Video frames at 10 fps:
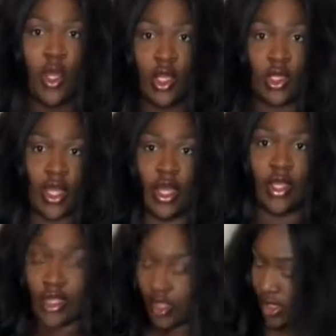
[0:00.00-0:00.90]

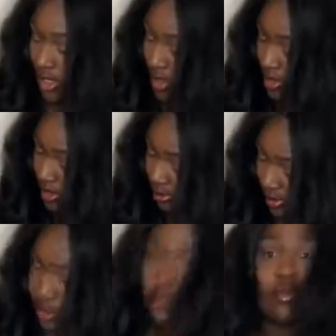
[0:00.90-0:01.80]
online. Look at
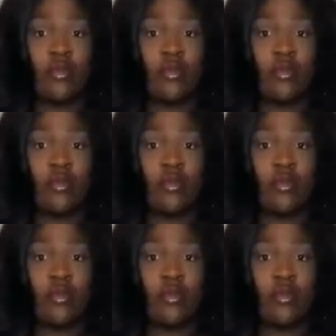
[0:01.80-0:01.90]
me.